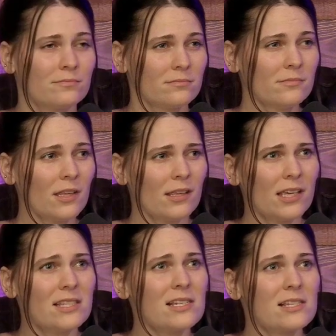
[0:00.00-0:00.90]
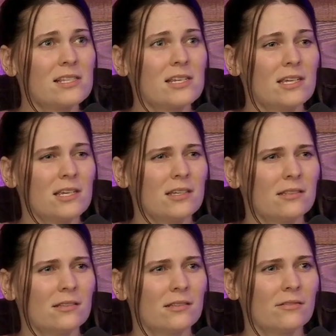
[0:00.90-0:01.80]
I think it's
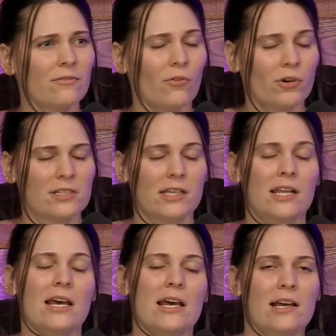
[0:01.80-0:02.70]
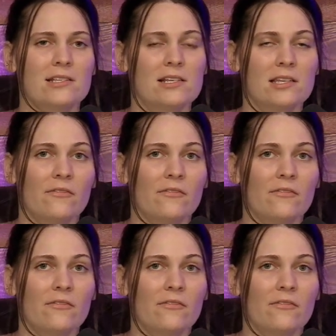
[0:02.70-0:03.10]
14. It says